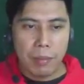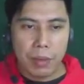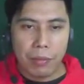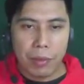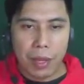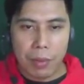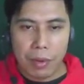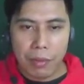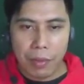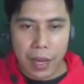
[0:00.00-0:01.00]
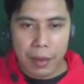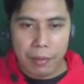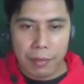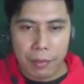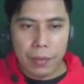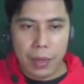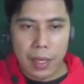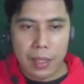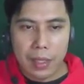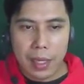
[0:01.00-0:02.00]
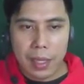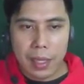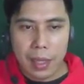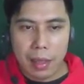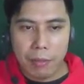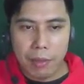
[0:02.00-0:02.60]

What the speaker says: But for number 5, we can see that